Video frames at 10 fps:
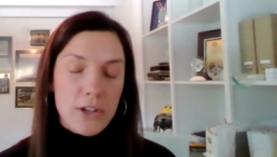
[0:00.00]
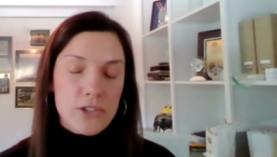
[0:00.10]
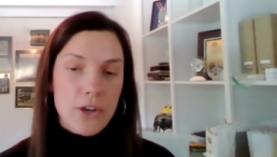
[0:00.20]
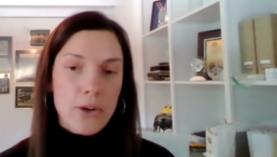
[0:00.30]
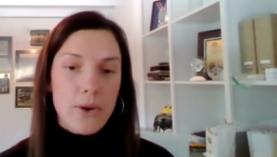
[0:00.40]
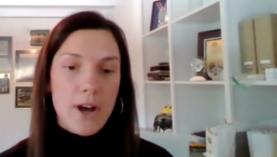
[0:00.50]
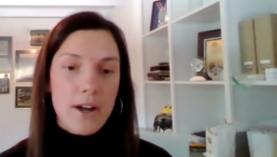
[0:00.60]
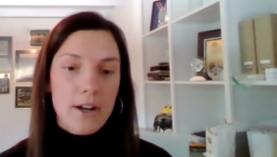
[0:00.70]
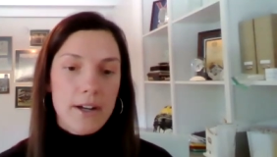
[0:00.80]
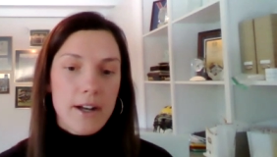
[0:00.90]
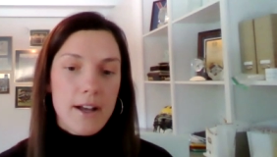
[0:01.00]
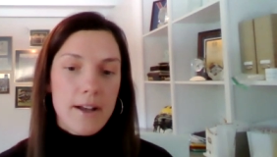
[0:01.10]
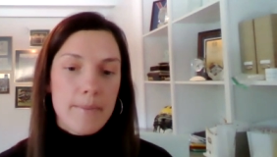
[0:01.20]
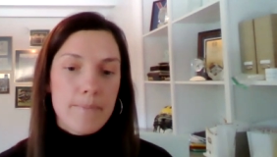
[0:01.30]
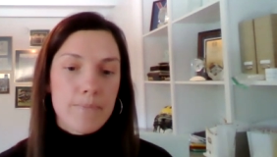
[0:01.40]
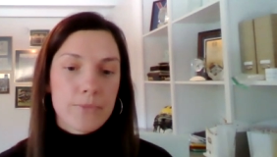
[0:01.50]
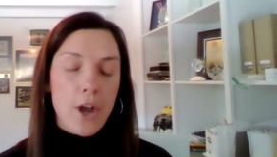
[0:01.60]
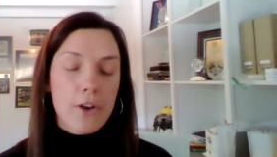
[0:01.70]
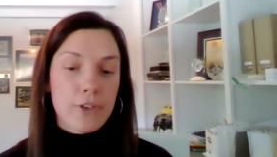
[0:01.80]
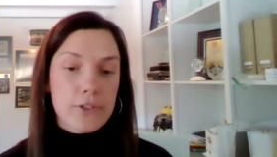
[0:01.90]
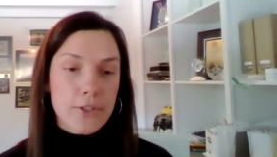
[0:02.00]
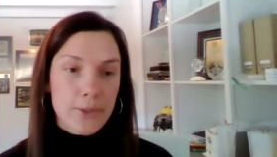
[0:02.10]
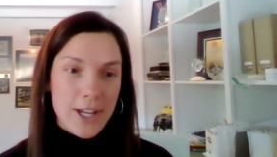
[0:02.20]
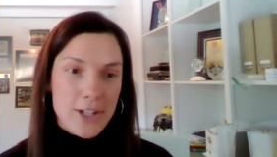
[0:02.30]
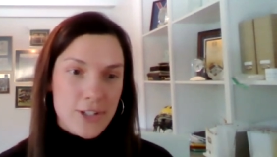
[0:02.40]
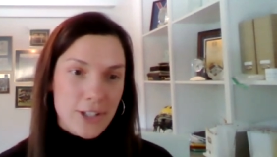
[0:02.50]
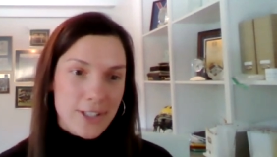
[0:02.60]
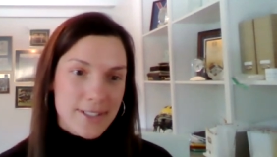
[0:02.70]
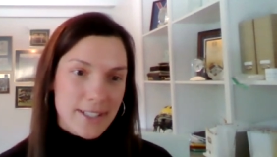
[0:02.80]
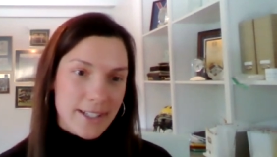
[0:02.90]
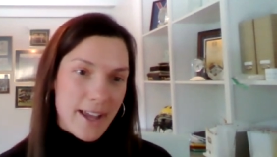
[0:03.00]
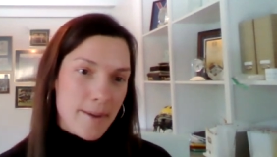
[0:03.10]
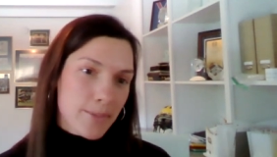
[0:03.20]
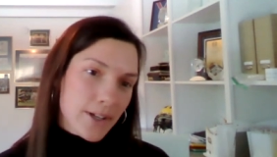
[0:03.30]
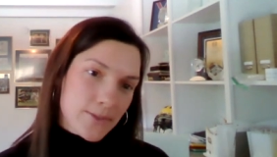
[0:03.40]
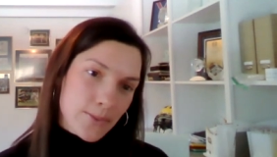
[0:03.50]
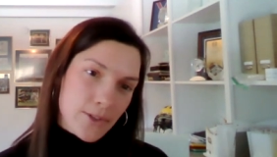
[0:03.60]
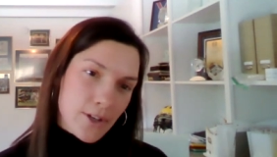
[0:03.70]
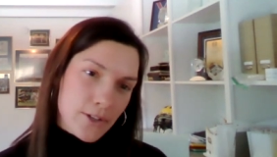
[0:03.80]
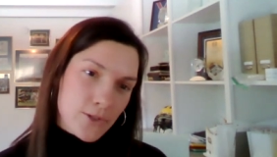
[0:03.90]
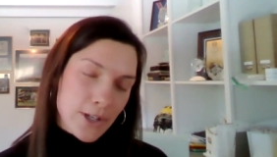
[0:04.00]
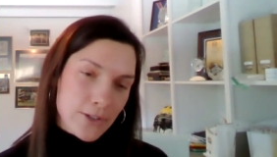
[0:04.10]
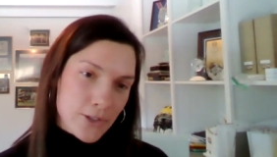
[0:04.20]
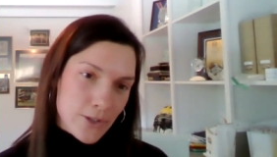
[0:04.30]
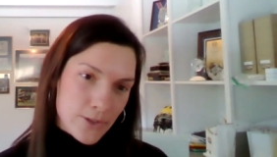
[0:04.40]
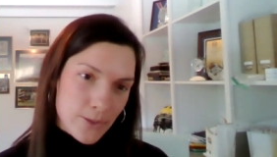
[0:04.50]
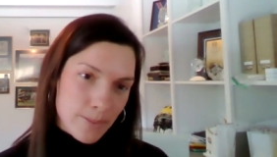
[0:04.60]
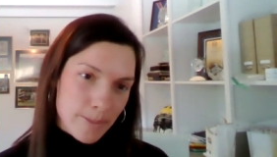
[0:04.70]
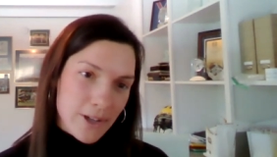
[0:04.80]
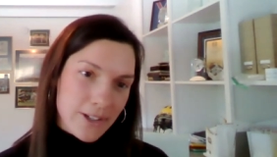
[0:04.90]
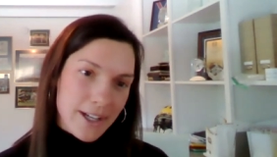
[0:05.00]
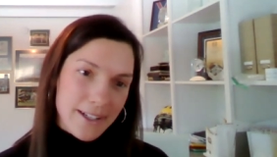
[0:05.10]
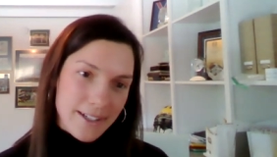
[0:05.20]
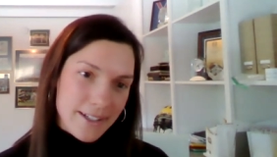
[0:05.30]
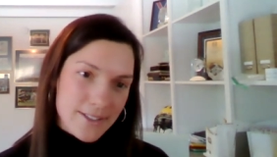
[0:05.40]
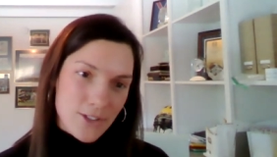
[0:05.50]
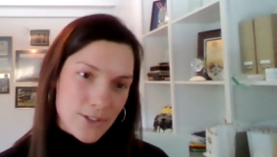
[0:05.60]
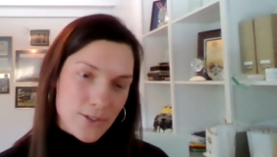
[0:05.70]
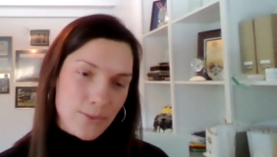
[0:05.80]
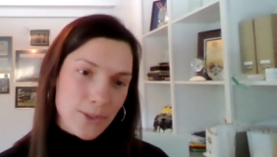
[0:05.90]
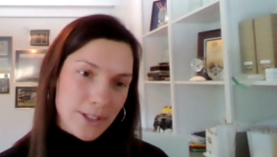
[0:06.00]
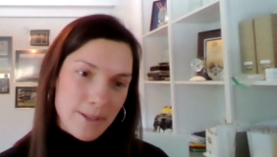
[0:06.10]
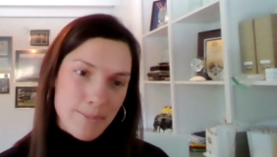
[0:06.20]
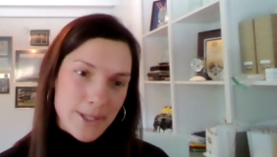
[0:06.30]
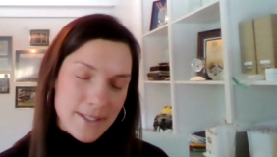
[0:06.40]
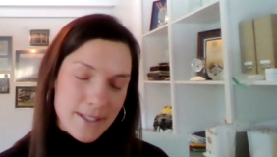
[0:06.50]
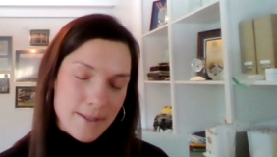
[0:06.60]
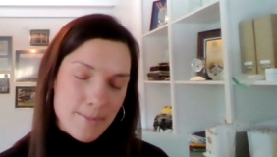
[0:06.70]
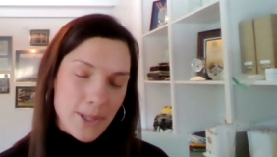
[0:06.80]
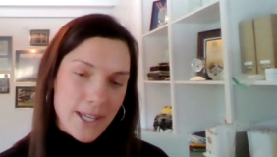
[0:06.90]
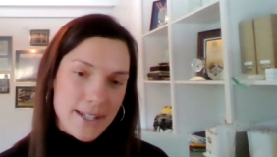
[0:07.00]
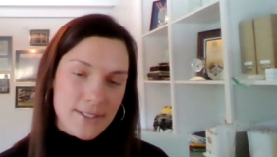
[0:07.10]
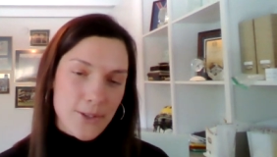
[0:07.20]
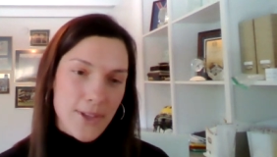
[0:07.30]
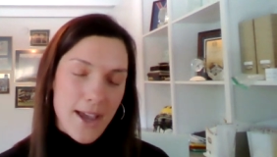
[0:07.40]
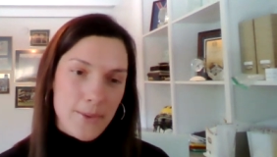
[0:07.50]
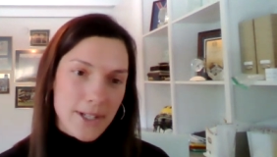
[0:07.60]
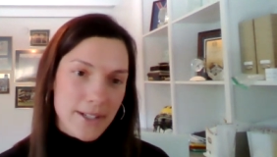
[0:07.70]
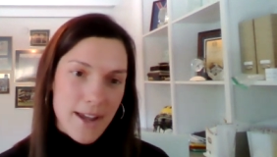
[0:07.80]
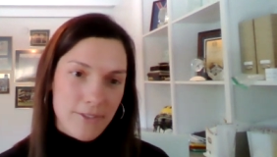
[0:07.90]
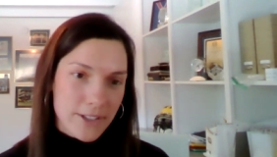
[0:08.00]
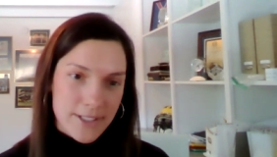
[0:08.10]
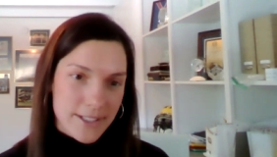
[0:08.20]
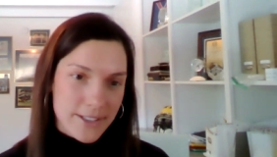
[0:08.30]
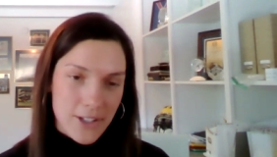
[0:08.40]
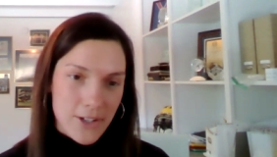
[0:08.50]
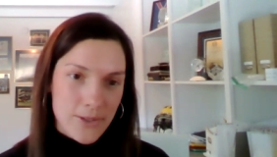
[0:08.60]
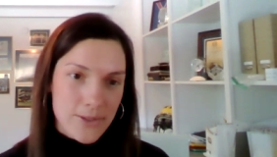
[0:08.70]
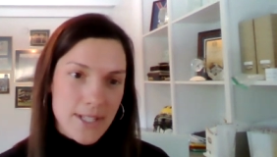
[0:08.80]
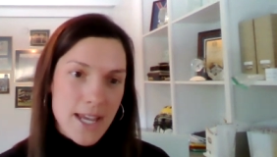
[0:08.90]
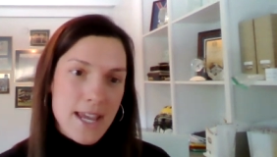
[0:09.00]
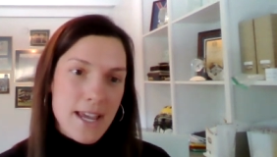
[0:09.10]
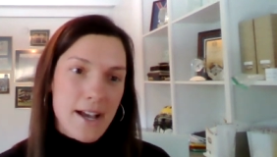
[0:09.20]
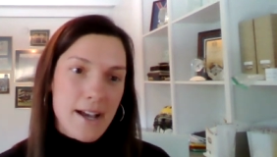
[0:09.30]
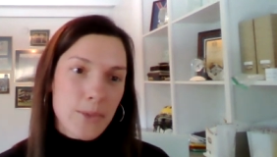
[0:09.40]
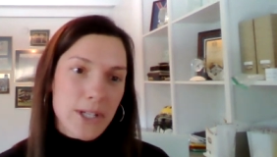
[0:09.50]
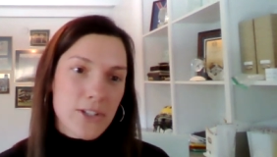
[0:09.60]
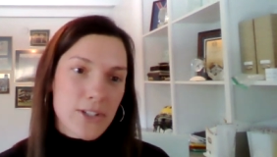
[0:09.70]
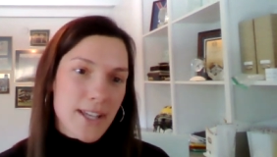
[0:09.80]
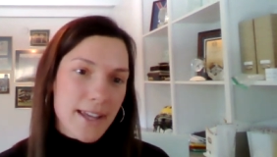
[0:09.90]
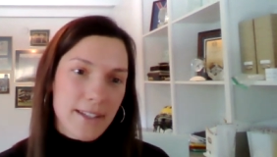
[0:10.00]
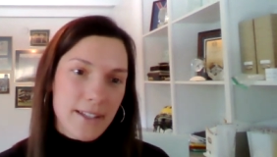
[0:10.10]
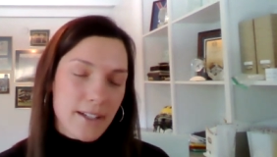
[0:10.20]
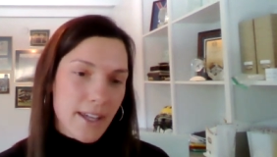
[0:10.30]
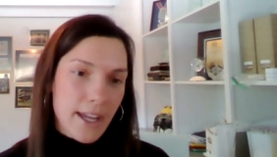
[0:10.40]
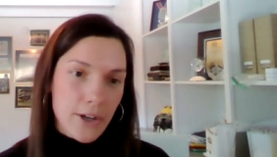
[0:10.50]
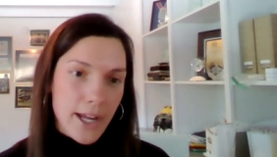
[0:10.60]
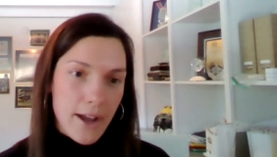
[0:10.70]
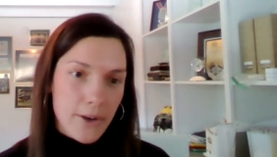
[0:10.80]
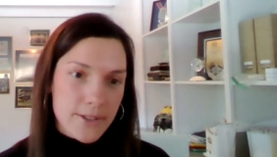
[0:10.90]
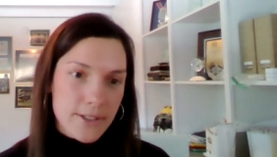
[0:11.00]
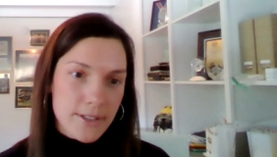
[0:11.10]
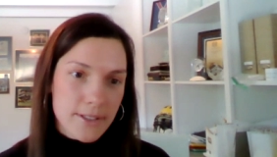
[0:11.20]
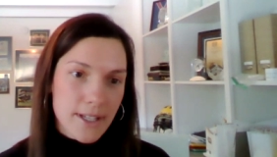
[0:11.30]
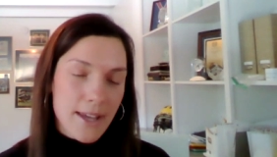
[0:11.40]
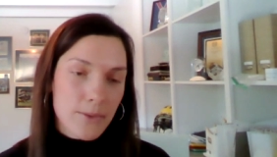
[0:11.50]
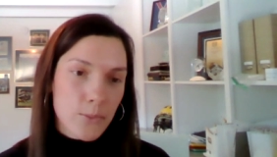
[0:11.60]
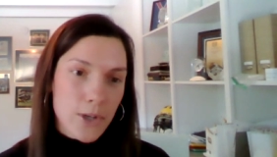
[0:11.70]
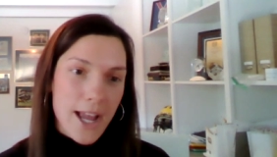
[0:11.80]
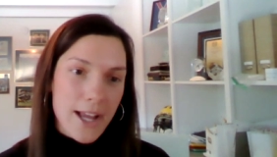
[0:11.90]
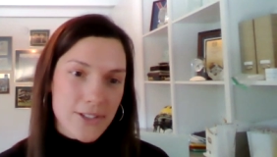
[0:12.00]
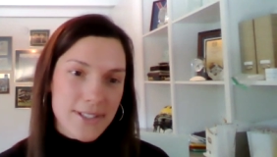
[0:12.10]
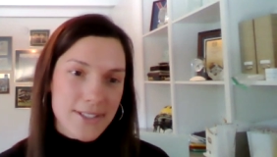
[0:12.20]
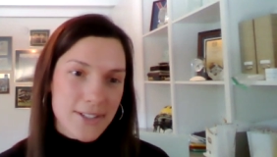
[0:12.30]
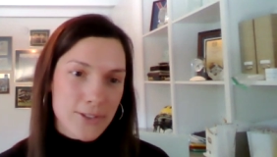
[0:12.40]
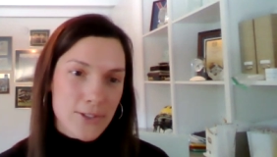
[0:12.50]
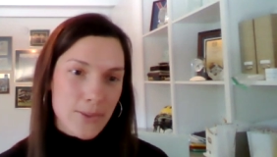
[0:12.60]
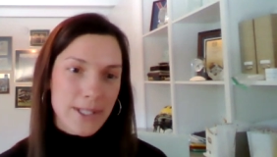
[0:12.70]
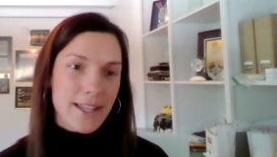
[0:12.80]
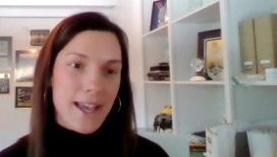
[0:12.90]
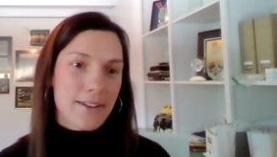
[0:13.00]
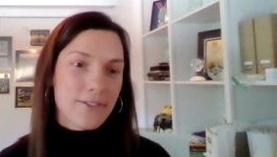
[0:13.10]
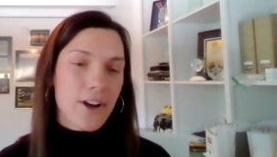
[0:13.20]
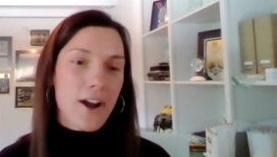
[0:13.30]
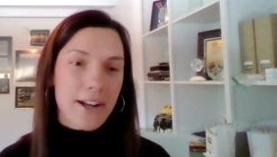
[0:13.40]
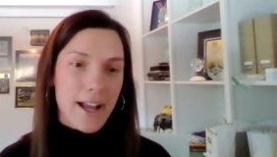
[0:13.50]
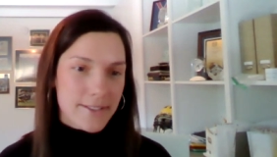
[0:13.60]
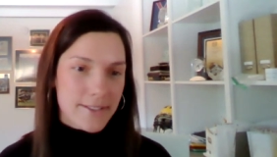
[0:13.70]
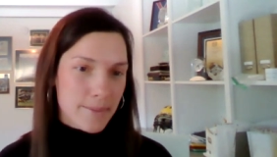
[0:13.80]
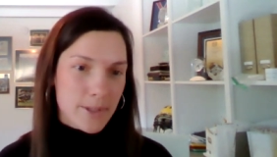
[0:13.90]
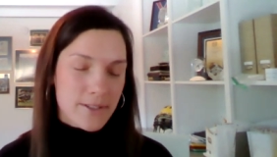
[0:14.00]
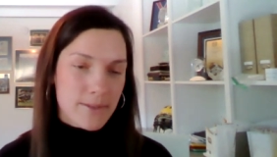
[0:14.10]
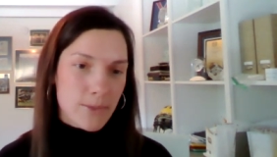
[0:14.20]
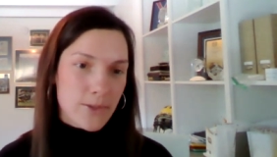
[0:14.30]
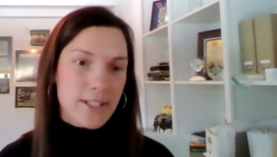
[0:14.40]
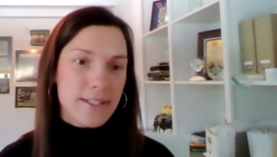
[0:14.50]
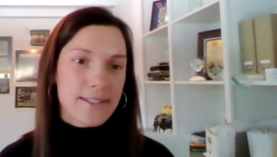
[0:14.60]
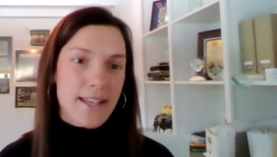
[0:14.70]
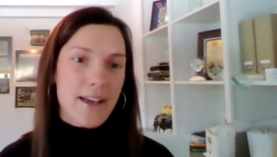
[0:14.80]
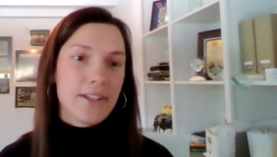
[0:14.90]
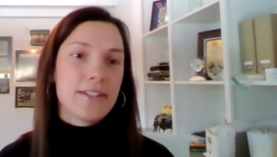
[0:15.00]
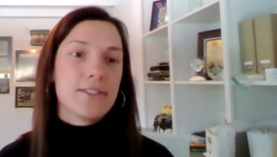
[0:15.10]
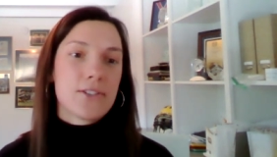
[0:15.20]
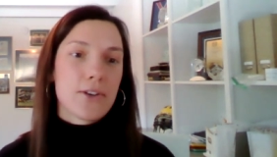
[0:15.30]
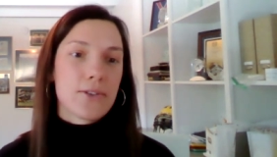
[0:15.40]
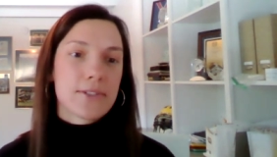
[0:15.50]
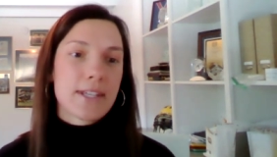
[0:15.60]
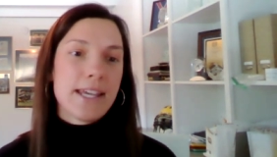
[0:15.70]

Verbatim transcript: so our um, our first location is in a complex with a Trader Joe's supermarket, and it's just a really busy place. So that one never did close. Um, we just had a carry out, and we're actually still doing that for our concept. It's smoothies, salads, toast.